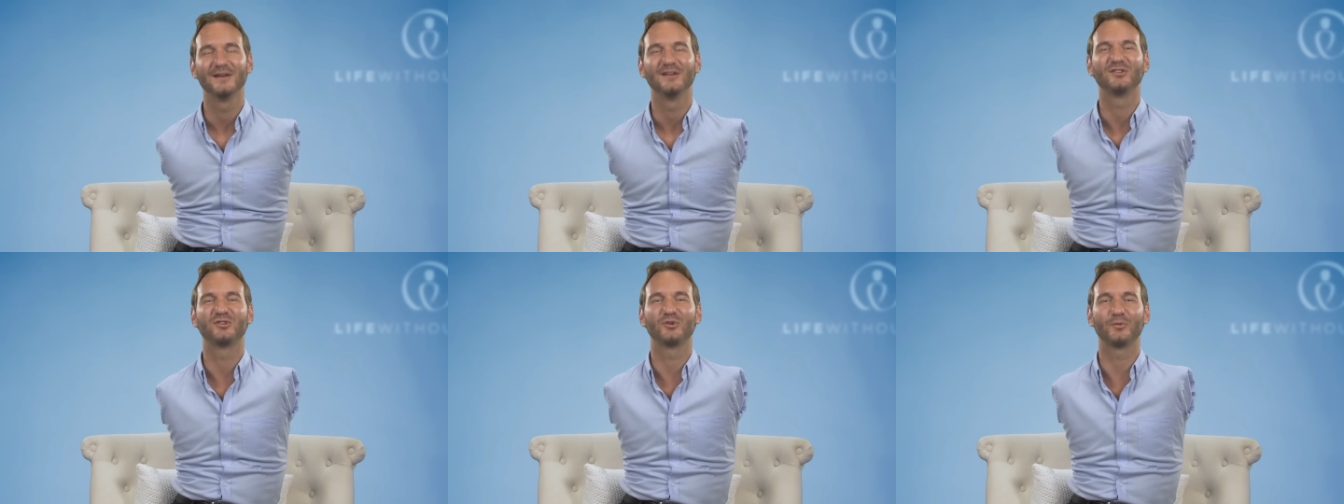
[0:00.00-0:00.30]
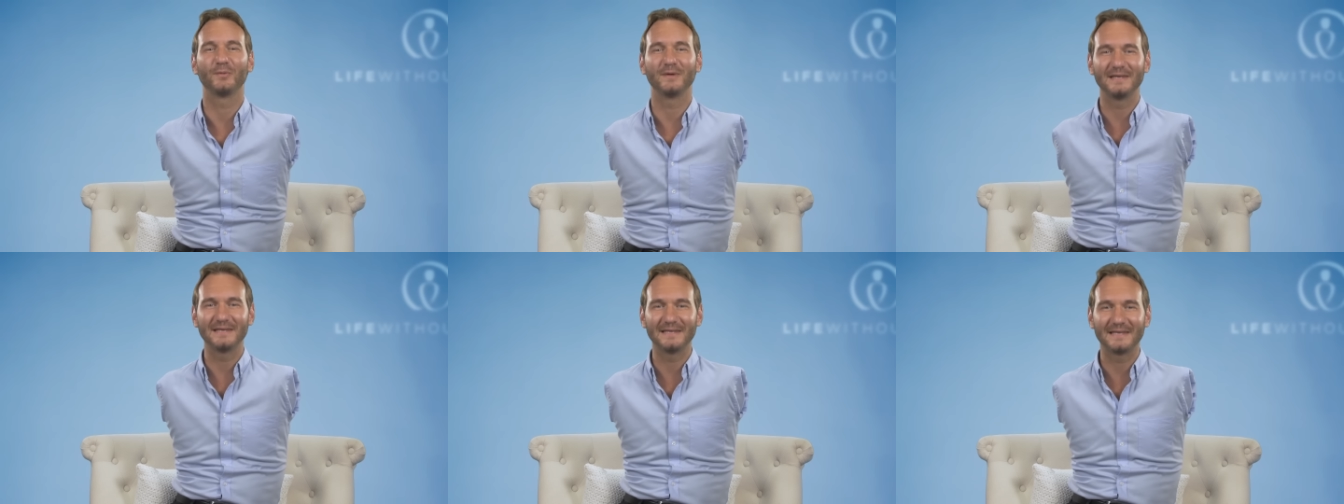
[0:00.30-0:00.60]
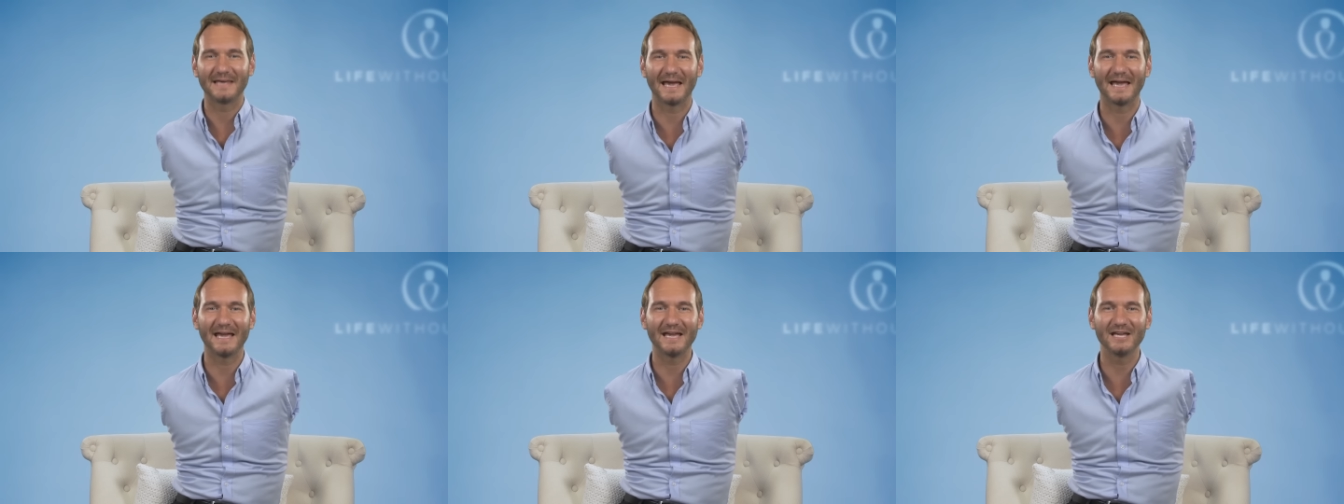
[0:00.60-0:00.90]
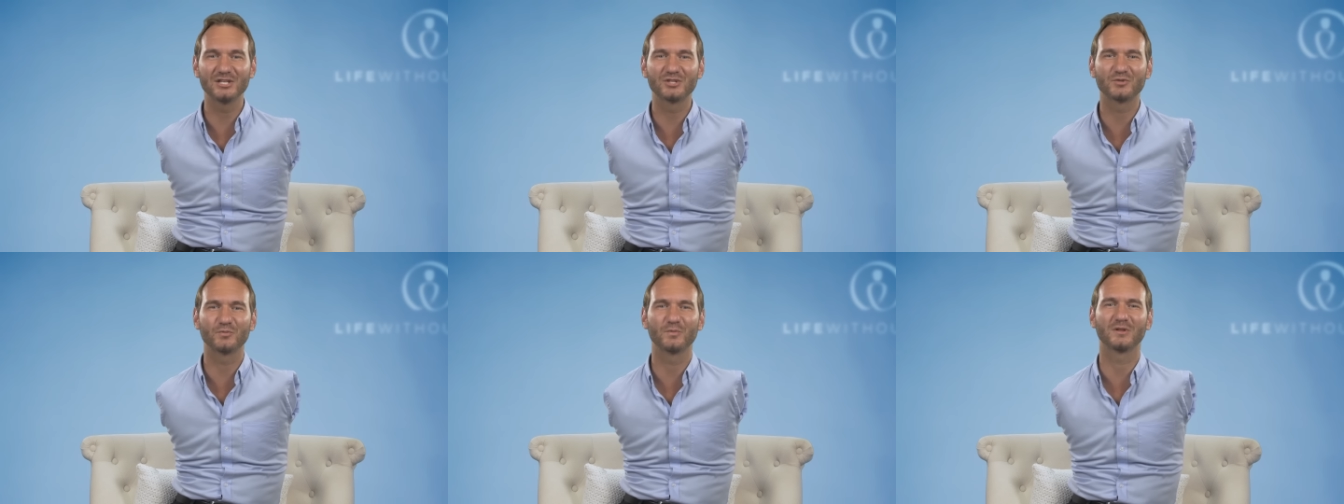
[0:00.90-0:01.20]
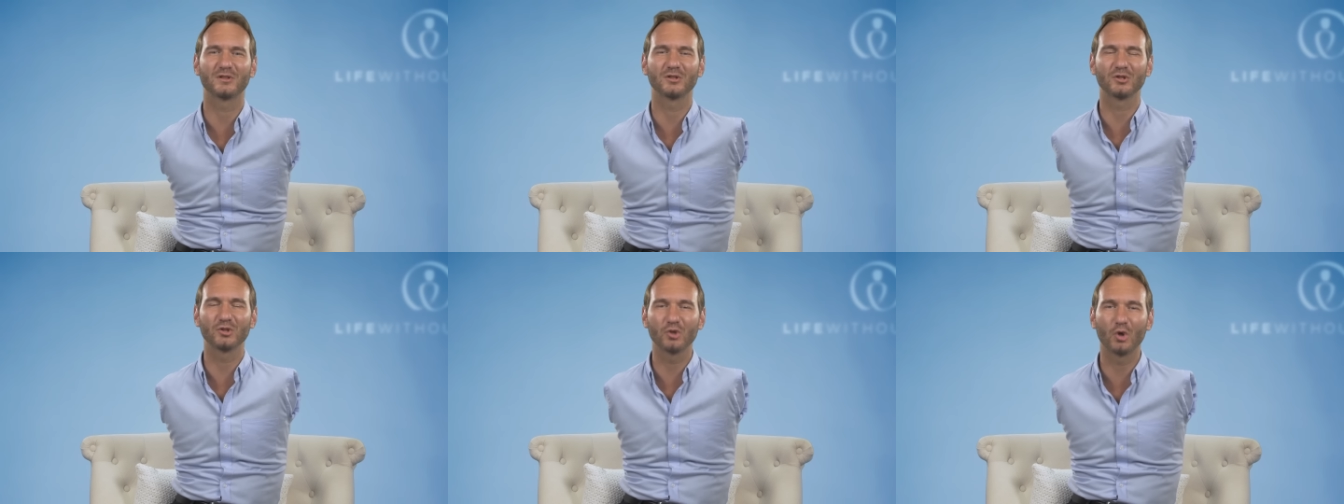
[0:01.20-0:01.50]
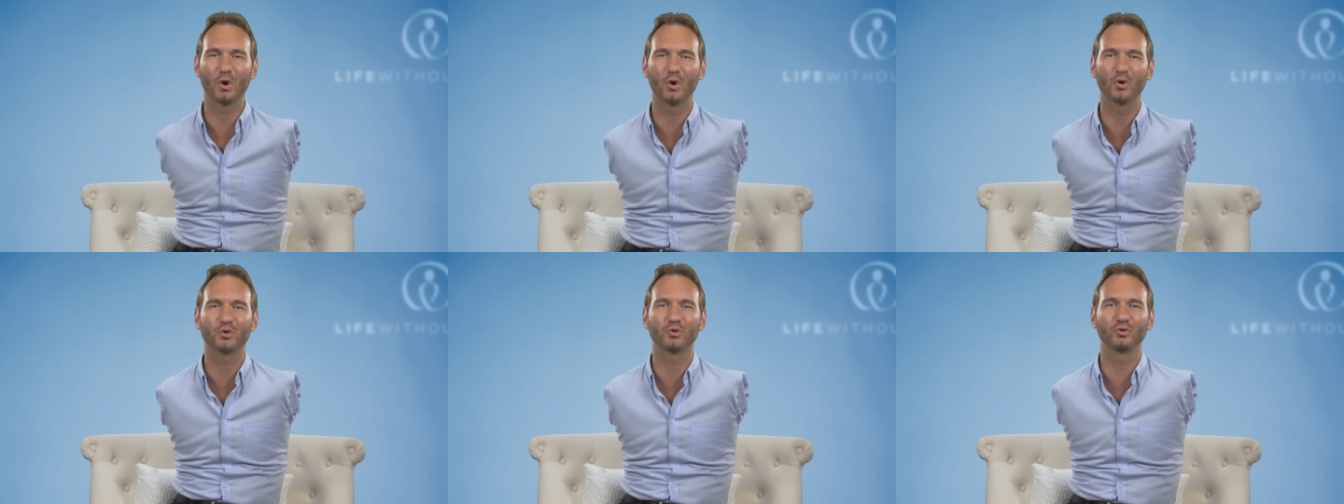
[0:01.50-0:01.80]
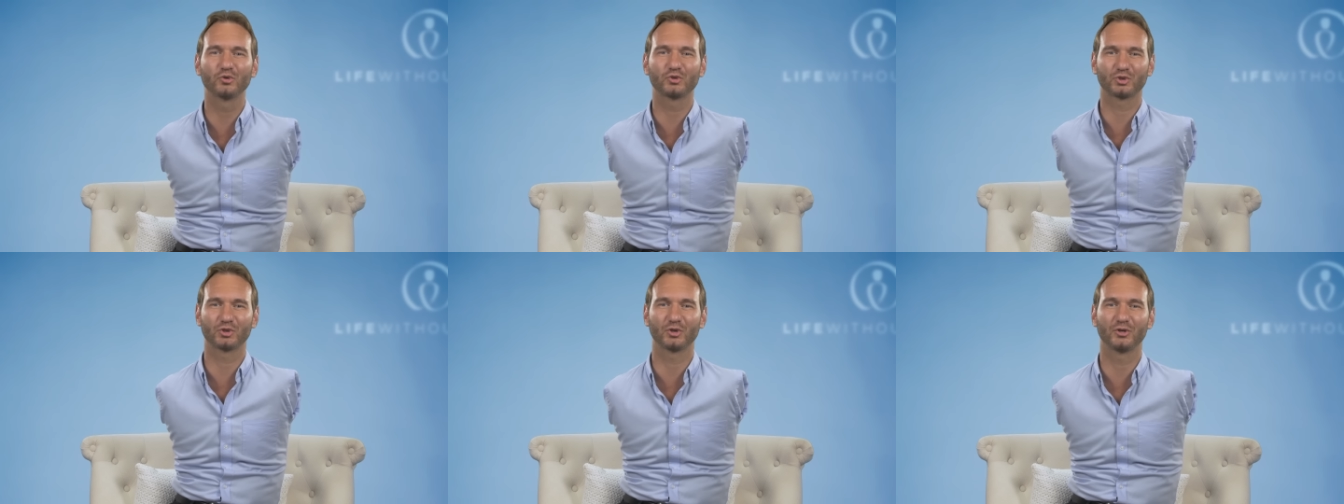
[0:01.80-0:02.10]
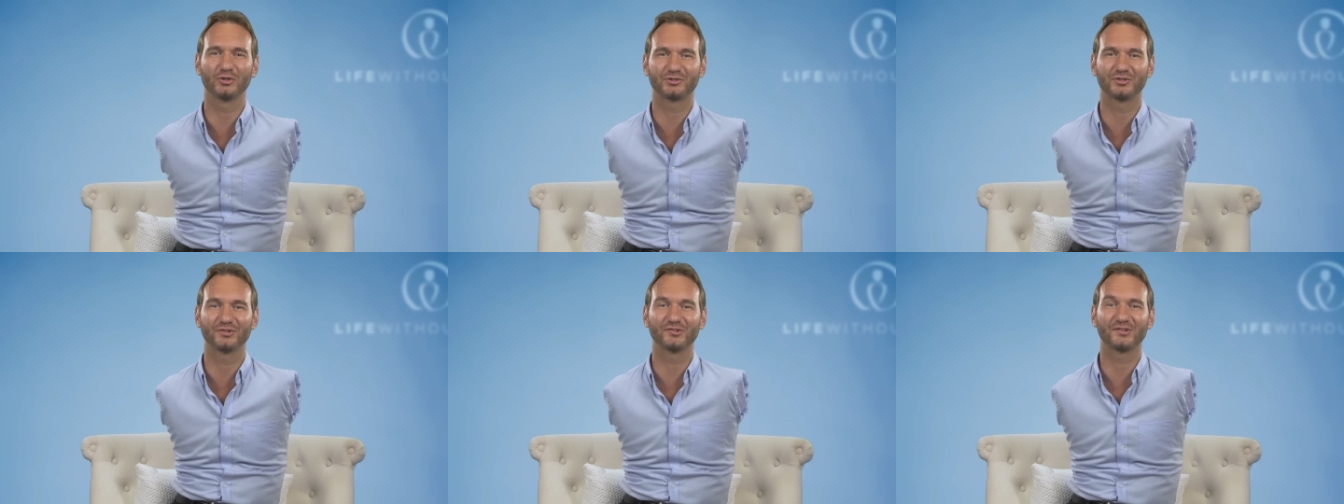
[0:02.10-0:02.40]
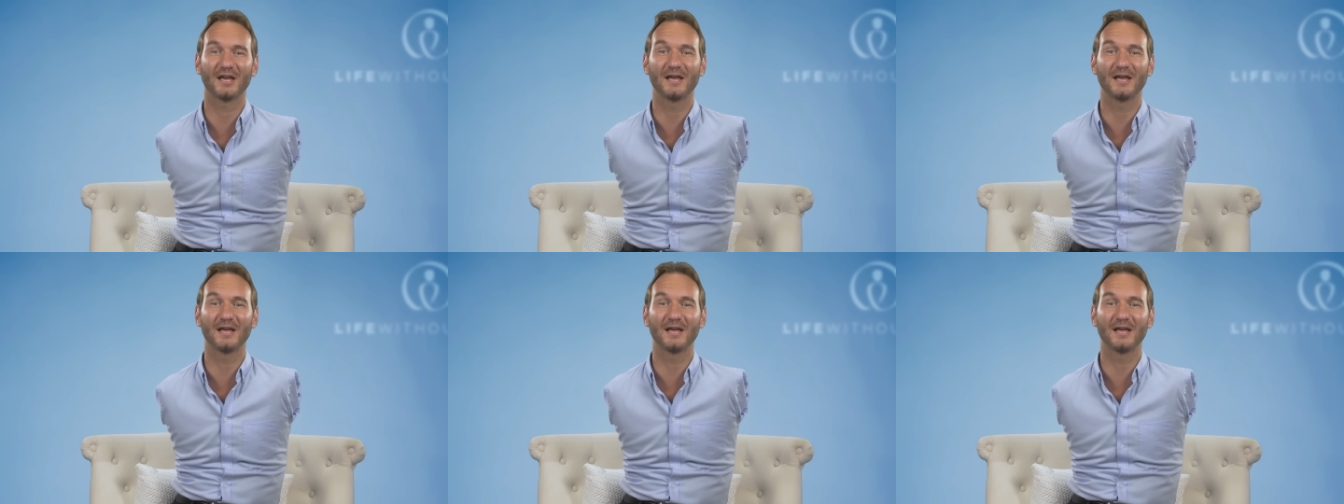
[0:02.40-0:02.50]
to engage with local churches